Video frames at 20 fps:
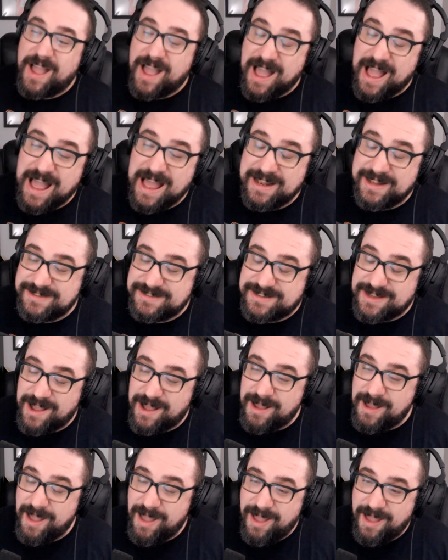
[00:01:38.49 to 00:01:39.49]
And
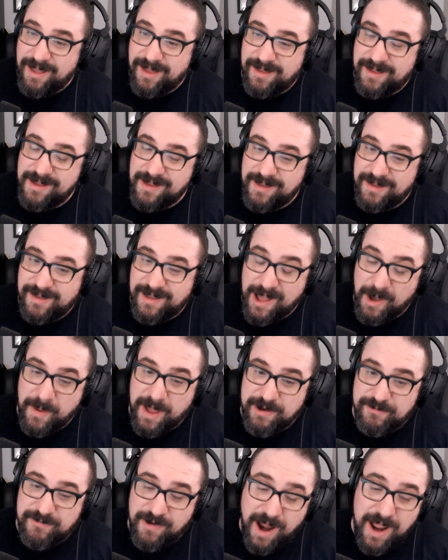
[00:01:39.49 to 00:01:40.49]
I went,